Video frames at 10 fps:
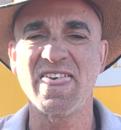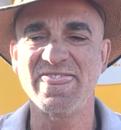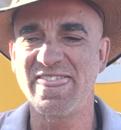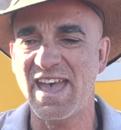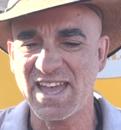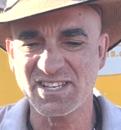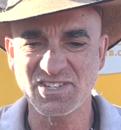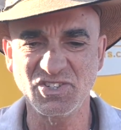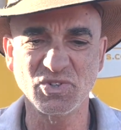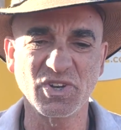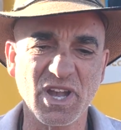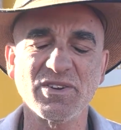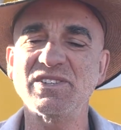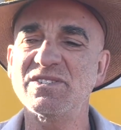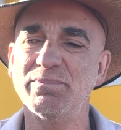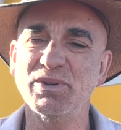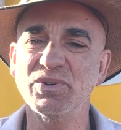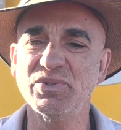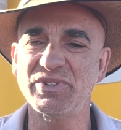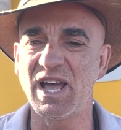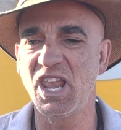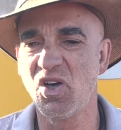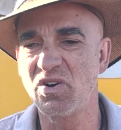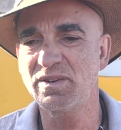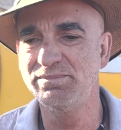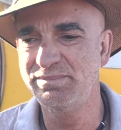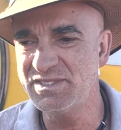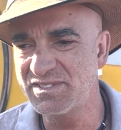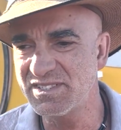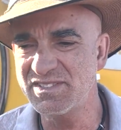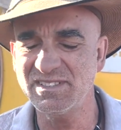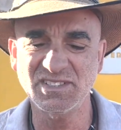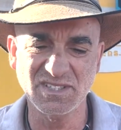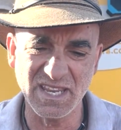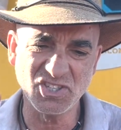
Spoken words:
that you're going to build a long business, it